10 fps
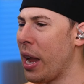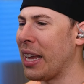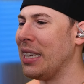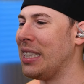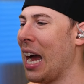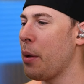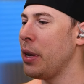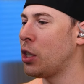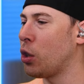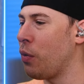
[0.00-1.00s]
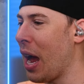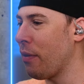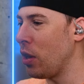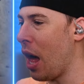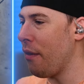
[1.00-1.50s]
Wait, can diamond
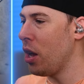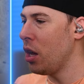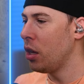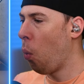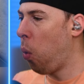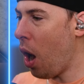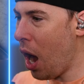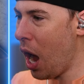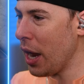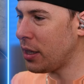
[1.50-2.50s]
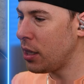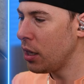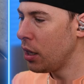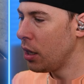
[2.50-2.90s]
survive lava? What?